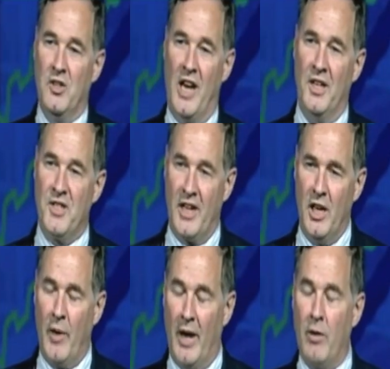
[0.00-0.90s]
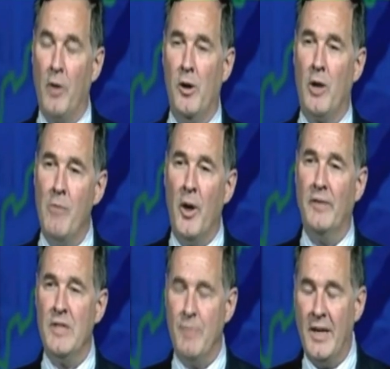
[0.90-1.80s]
China's second great growth
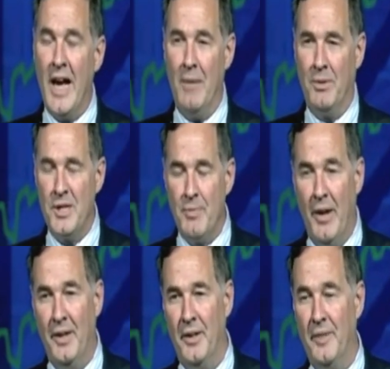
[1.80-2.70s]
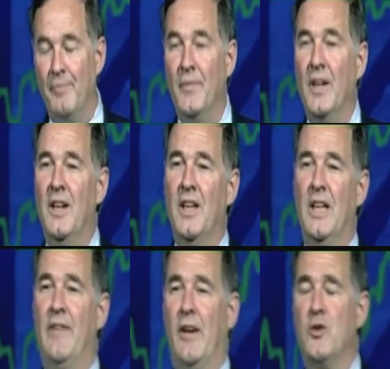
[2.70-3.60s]
locomotive has been capital spending.
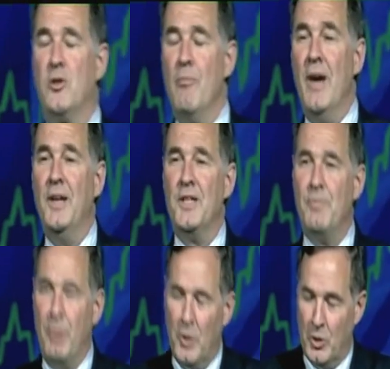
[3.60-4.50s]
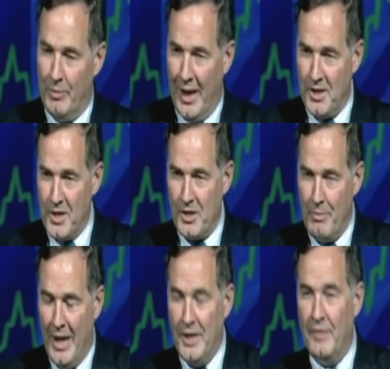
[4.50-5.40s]
They've had a tremendous boom, not just
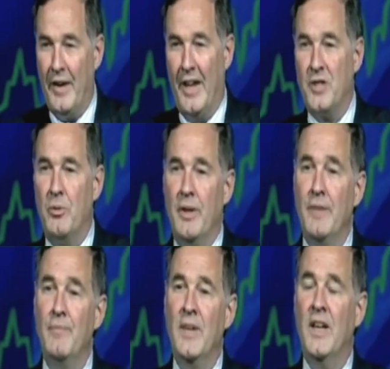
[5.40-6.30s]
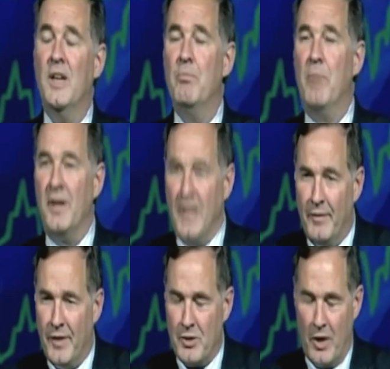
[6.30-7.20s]
in manufacturing, but in
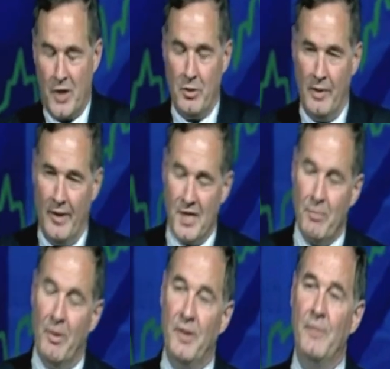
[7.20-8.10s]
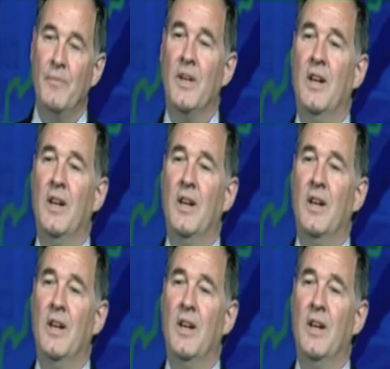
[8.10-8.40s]
infrastructure investment.